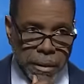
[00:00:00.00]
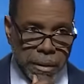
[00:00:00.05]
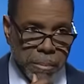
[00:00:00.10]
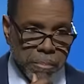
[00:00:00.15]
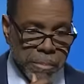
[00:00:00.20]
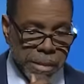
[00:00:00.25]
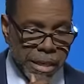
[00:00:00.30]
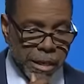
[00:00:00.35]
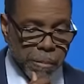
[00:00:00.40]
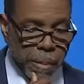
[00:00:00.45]

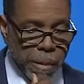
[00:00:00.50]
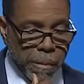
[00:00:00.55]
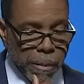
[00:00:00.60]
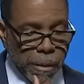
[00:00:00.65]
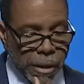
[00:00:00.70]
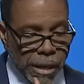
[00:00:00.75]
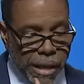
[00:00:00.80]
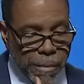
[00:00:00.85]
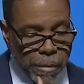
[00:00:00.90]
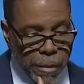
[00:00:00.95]
Many people
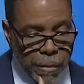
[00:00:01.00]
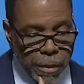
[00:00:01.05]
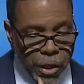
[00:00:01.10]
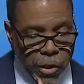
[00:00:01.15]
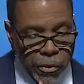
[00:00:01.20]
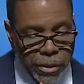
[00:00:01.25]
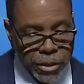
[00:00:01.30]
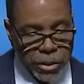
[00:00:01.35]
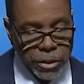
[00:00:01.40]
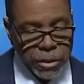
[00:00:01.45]
claim to be
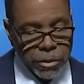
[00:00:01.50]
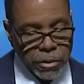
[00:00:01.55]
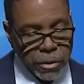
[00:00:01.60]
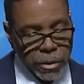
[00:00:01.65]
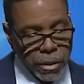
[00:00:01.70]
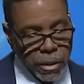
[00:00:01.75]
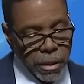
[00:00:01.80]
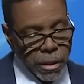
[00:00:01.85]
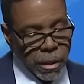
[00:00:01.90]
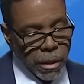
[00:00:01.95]
Christians.
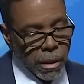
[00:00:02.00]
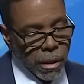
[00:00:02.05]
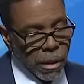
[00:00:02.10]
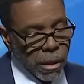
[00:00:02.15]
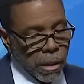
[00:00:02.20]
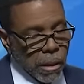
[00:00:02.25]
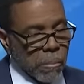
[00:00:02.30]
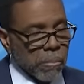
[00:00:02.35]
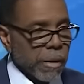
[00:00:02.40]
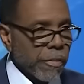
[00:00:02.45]

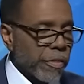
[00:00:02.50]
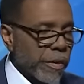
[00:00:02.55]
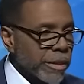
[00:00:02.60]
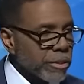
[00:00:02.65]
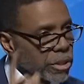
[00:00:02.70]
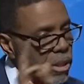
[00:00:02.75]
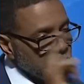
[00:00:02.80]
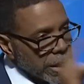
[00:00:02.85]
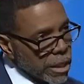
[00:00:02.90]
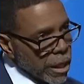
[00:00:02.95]
But
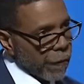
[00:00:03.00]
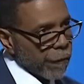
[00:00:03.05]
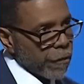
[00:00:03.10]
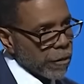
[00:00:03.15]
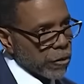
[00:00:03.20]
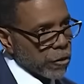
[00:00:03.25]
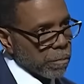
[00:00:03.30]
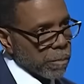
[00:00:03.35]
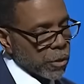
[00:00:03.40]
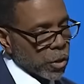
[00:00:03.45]
there's a
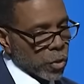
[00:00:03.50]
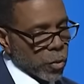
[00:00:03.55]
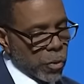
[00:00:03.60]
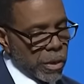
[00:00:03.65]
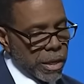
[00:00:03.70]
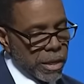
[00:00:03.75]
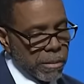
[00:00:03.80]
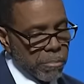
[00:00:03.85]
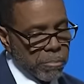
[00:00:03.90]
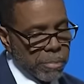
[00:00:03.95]
difference
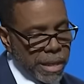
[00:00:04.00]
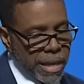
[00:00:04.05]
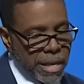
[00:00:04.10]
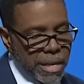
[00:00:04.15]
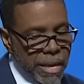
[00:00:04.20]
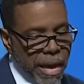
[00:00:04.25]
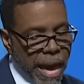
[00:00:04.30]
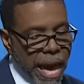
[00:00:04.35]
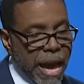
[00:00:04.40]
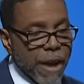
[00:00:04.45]
between
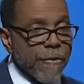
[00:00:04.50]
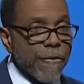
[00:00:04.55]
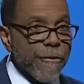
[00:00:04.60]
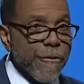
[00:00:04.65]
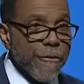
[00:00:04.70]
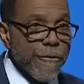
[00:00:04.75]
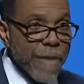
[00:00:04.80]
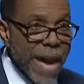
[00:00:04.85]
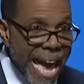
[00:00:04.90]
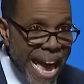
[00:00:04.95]
being a
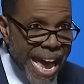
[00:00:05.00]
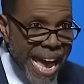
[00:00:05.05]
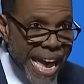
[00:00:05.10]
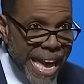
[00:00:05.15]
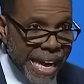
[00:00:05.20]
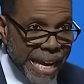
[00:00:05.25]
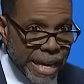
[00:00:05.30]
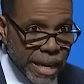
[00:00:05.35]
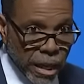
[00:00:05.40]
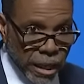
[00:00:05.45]

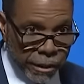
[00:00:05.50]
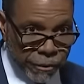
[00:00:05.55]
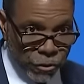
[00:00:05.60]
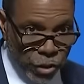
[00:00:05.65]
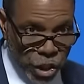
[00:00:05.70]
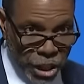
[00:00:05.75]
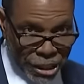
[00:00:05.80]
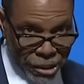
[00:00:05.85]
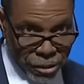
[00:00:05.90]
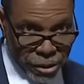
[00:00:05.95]
fan of
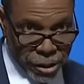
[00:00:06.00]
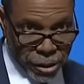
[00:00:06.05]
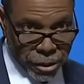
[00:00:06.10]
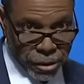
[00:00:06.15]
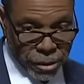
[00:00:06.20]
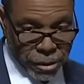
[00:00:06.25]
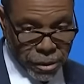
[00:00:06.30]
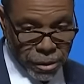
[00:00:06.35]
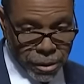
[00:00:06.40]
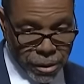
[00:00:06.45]

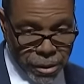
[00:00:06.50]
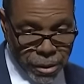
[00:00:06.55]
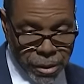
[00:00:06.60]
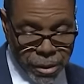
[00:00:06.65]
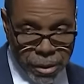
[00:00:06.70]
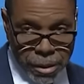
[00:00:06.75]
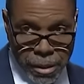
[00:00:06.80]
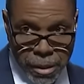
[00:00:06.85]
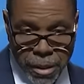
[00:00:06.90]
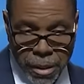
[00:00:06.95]
Jesus
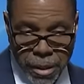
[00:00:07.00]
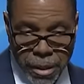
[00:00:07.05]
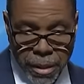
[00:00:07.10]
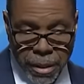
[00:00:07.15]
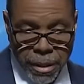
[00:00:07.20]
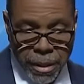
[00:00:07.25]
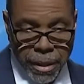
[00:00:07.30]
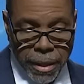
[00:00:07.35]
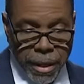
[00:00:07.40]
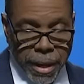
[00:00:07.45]

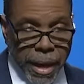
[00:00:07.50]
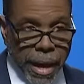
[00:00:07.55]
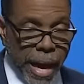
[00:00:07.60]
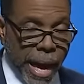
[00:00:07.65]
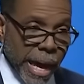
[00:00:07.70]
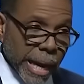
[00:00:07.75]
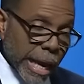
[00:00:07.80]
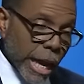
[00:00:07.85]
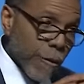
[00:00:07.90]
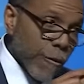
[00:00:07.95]
and a